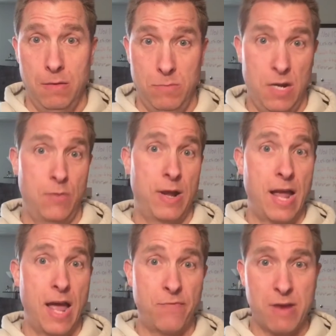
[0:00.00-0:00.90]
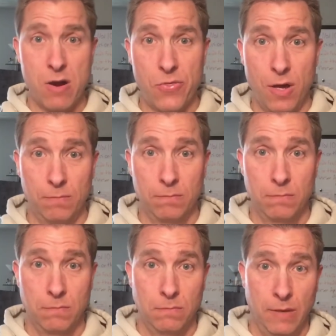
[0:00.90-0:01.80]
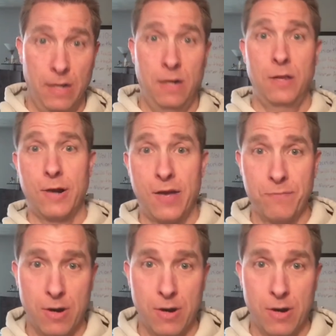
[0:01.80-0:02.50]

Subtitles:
Then I ran a half marathon, and another half